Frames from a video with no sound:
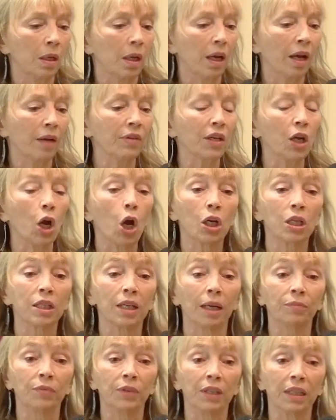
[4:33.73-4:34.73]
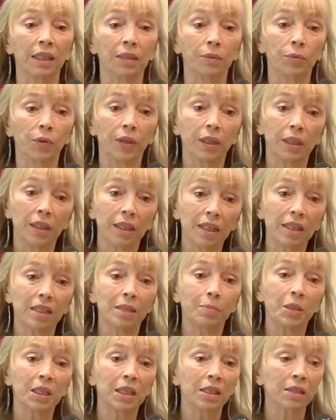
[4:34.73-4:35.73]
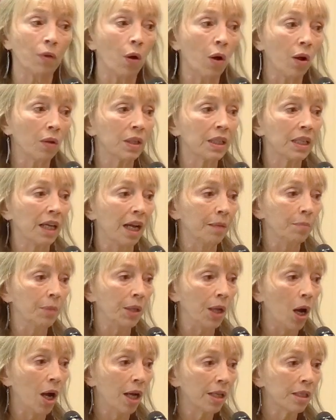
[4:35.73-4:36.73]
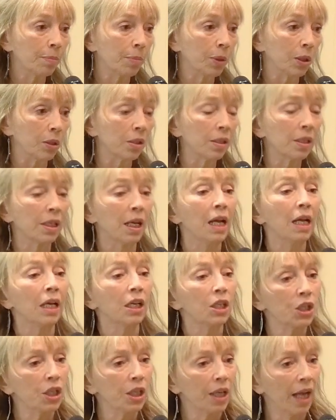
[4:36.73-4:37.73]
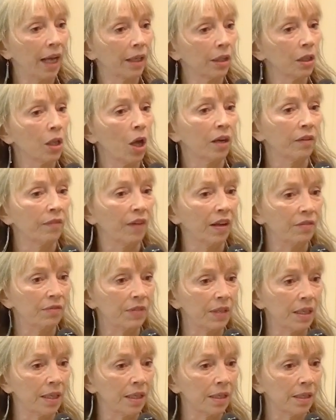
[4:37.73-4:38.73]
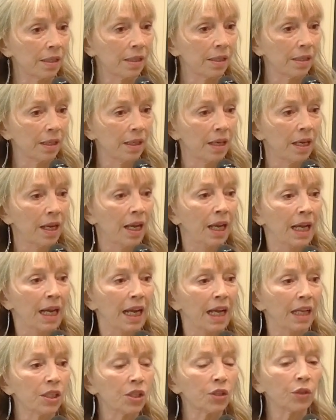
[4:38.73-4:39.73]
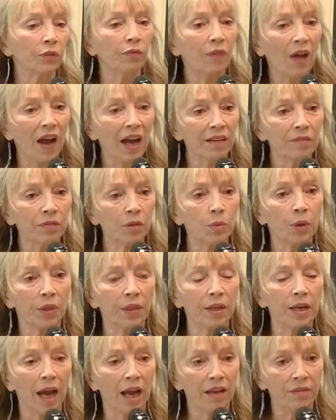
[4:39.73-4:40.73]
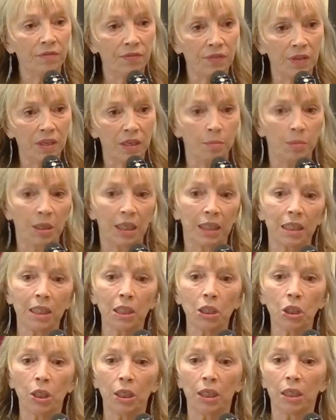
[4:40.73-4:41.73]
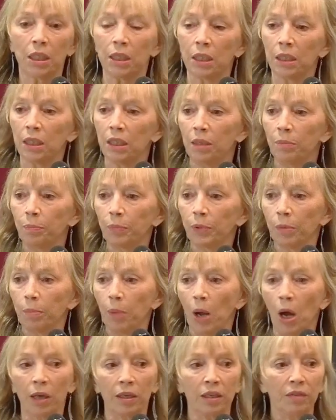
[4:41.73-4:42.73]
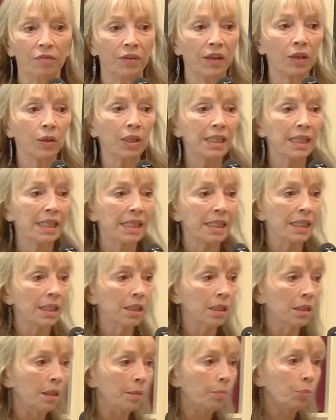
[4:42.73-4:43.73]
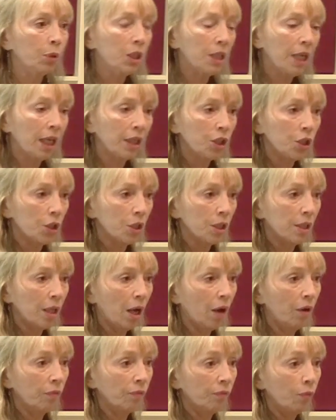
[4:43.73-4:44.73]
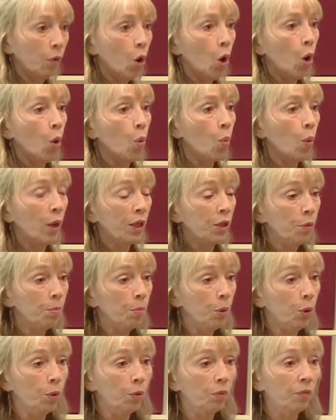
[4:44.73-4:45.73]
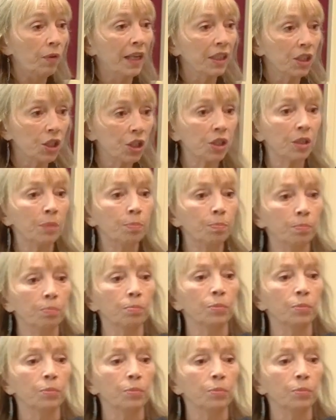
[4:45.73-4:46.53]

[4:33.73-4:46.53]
having a hard time fitting in with the kids, because all the time in the hospitals, she'd had a lot of IVs. And survival with an IV means learning to keep your body very still and protect yourself when you move. And she